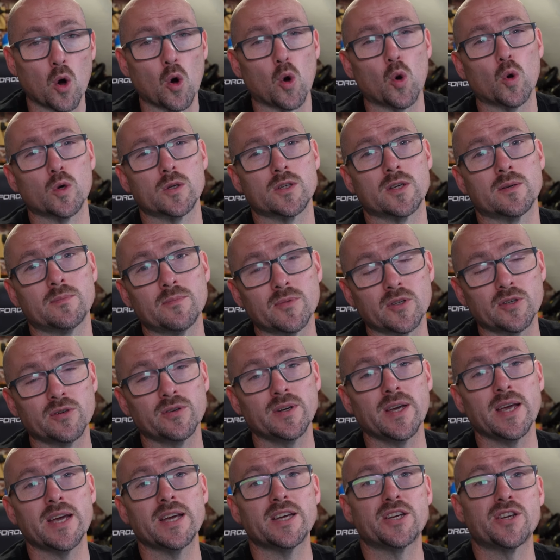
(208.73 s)
awesome
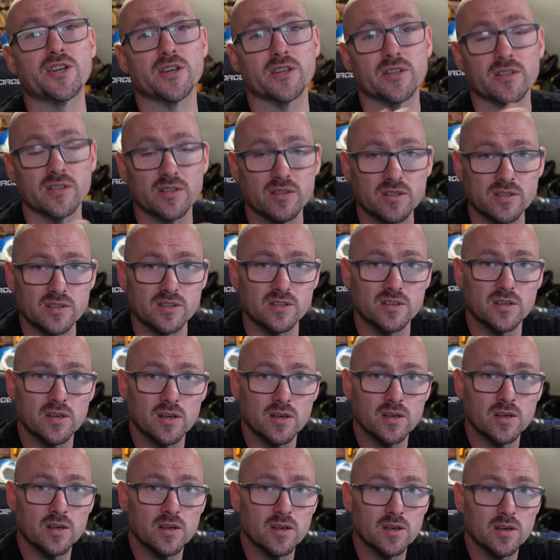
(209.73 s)
creations.
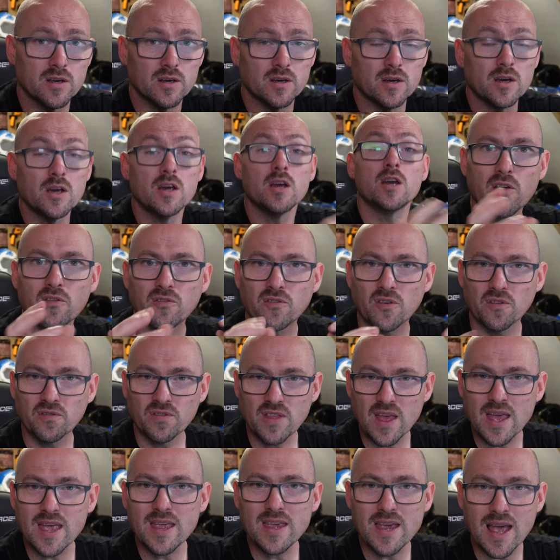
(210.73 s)
So
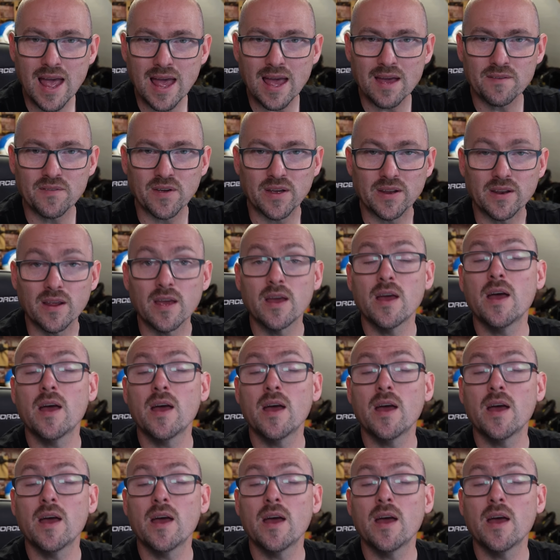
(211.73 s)
there you have it,